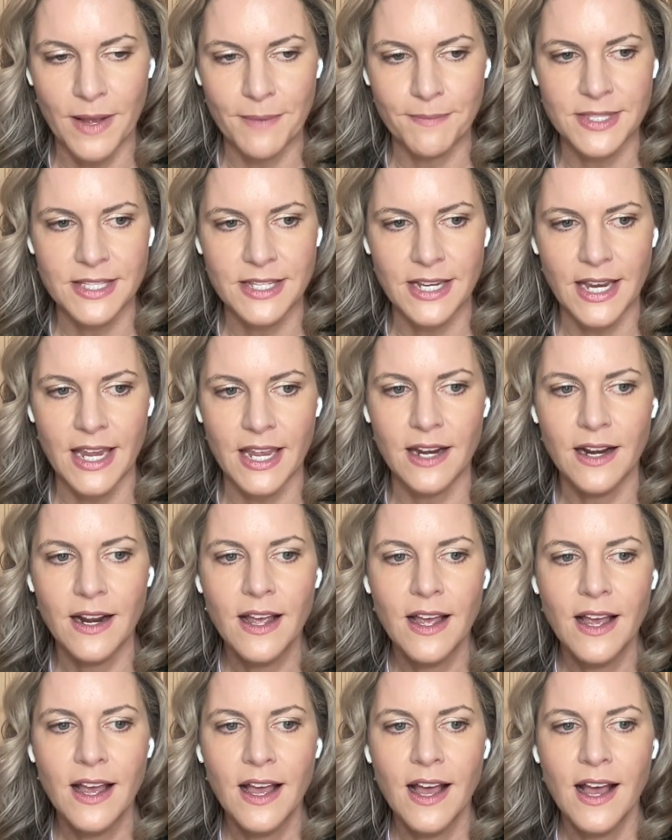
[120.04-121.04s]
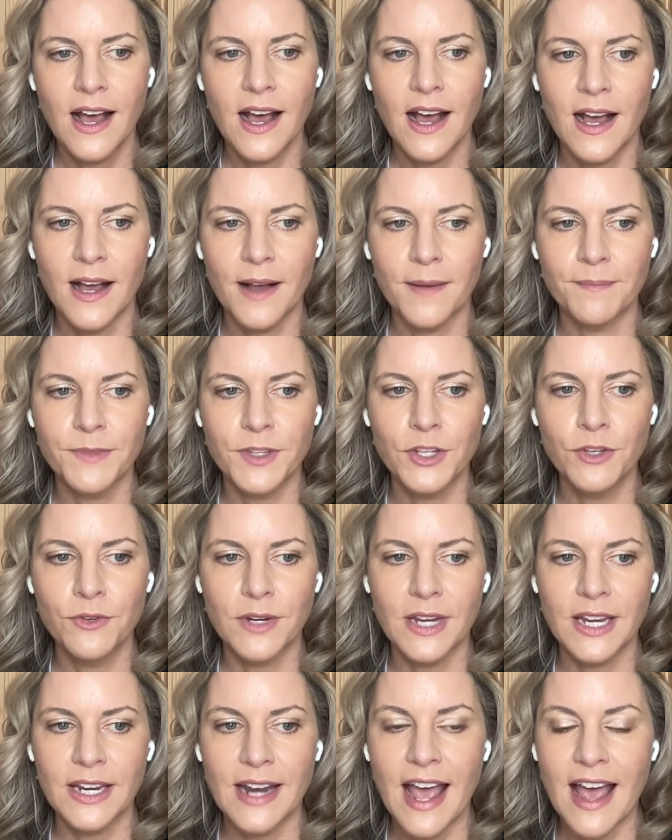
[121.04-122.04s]
website. You
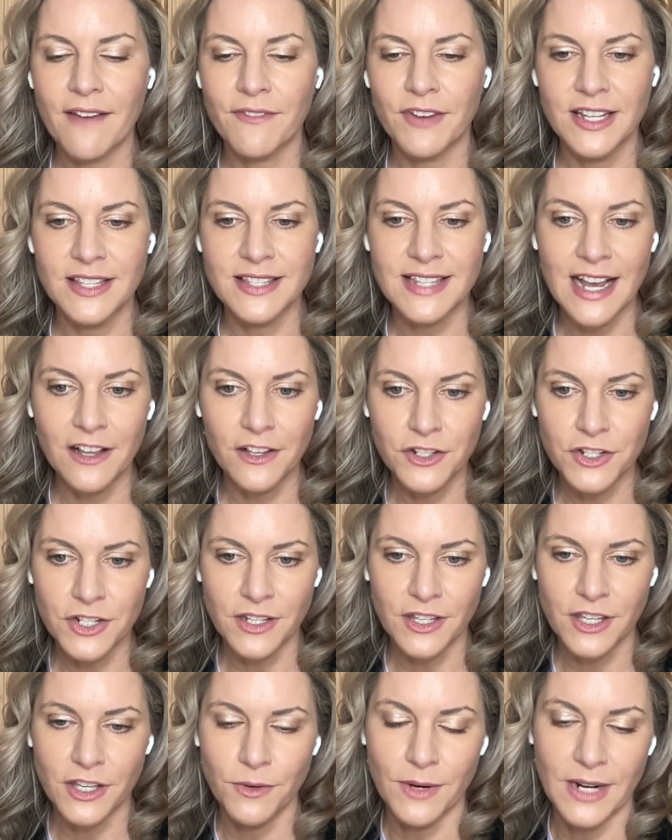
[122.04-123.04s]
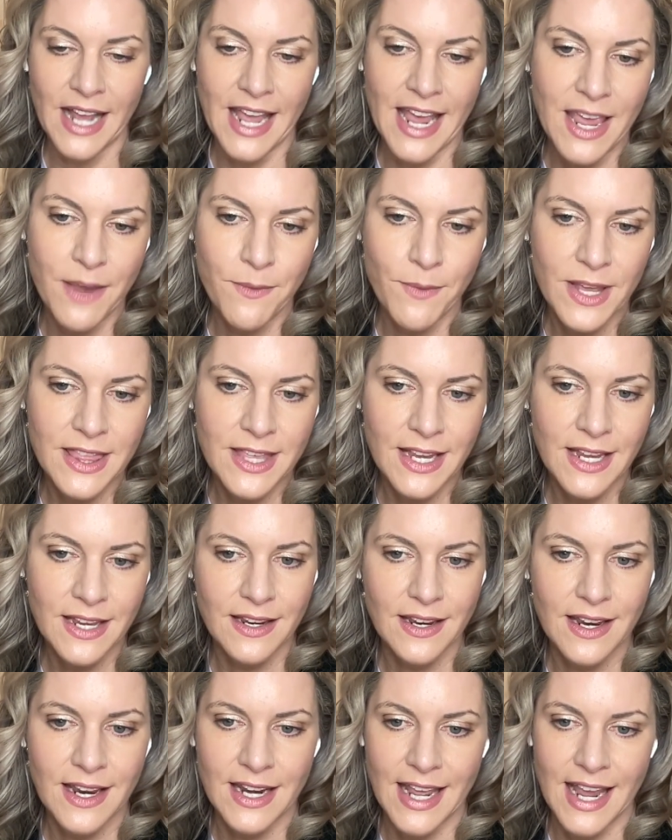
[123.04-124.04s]
can have an intelligent Q&A with it
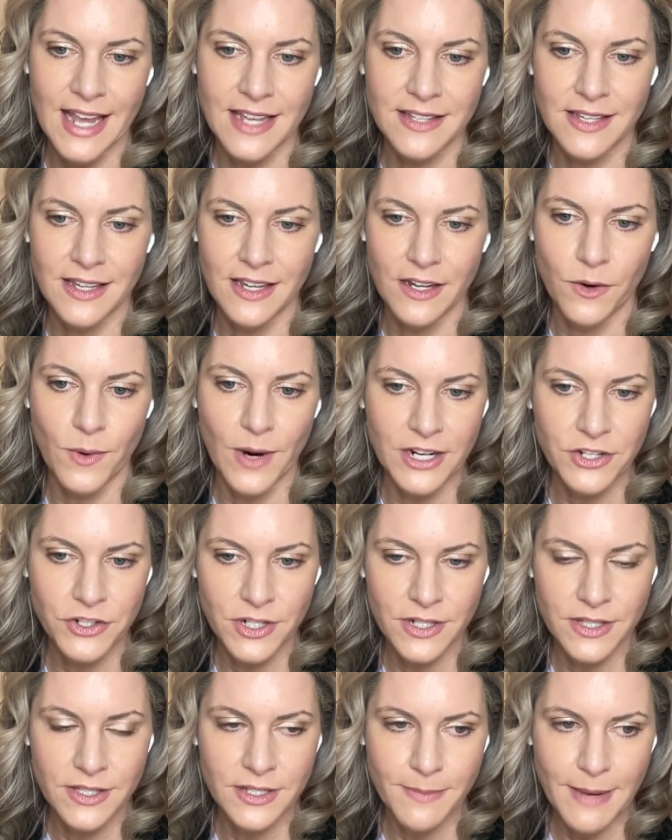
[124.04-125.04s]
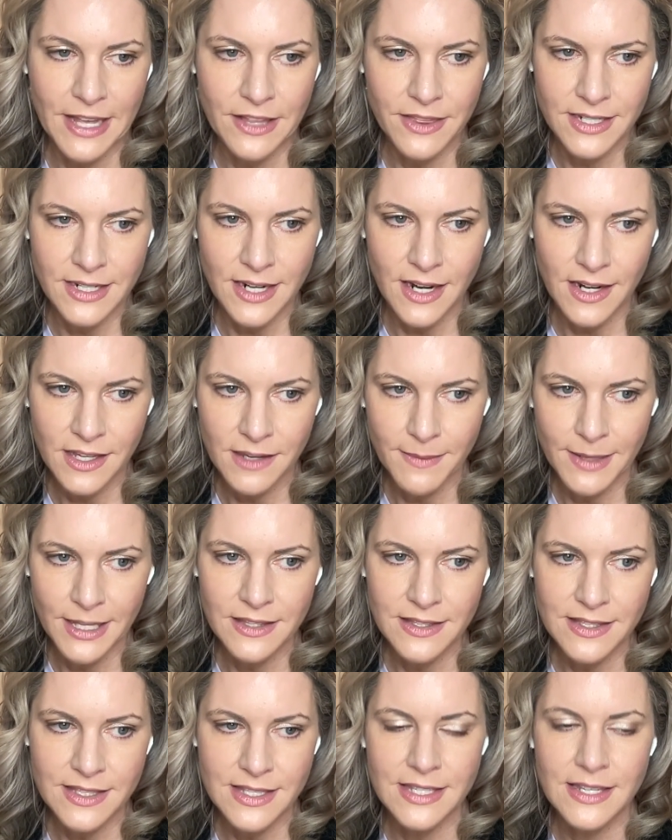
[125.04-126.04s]
and ask it questions about the
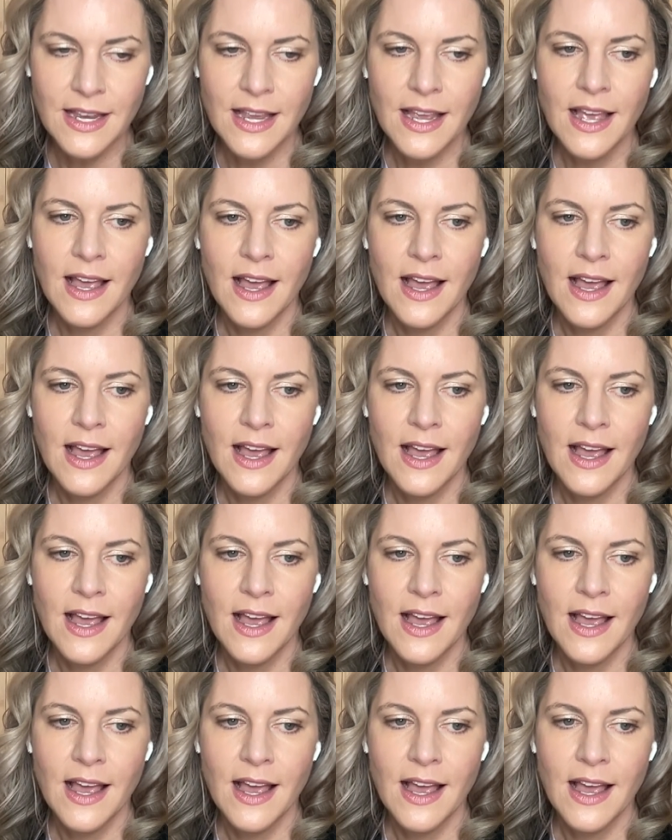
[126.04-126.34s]
documents.